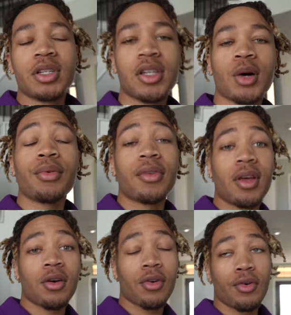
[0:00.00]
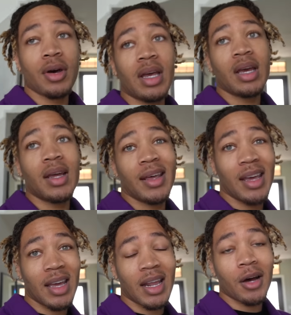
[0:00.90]
But y'all, we finna go ahead,
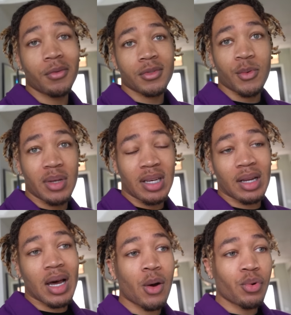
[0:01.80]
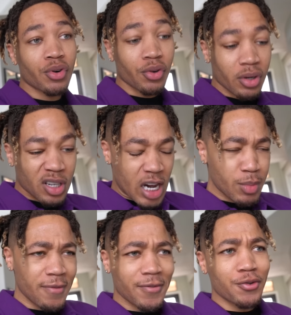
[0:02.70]
head out so we can get our
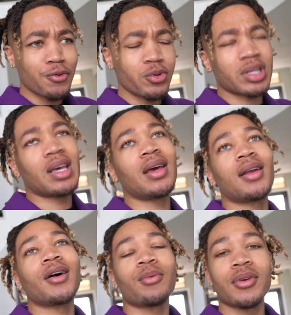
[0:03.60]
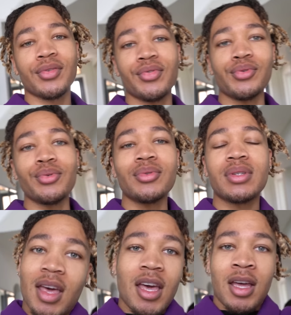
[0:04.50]
gummy foods and our real foods.
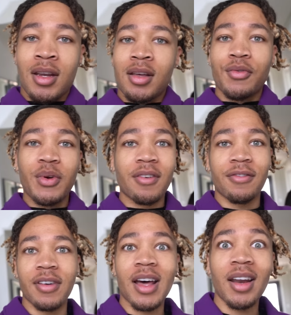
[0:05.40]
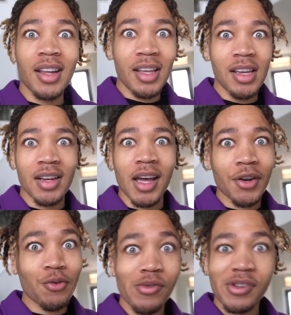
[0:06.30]
And we can finally eat. I know